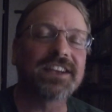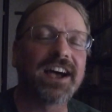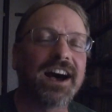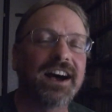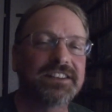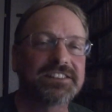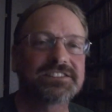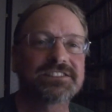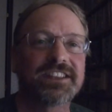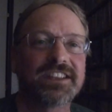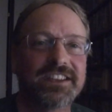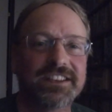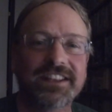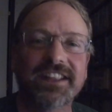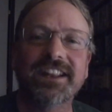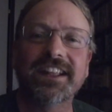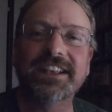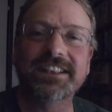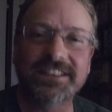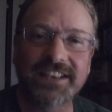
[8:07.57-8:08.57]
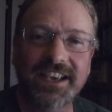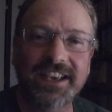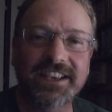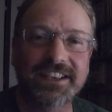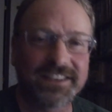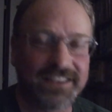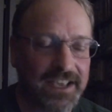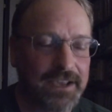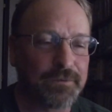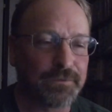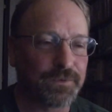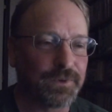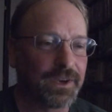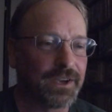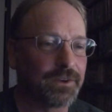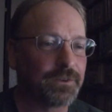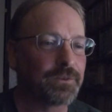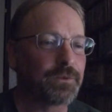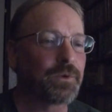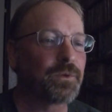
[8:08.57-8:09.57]
I stayed at a gay
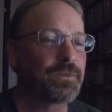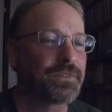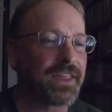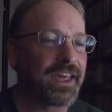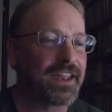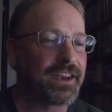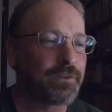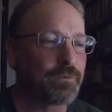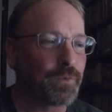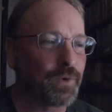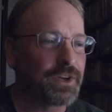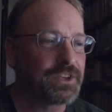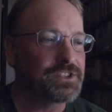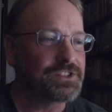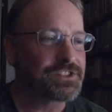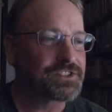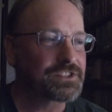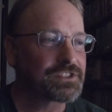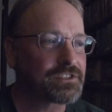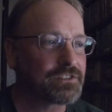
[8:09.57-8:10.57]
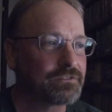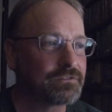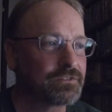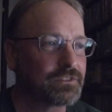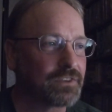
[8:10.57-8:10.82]
campground that was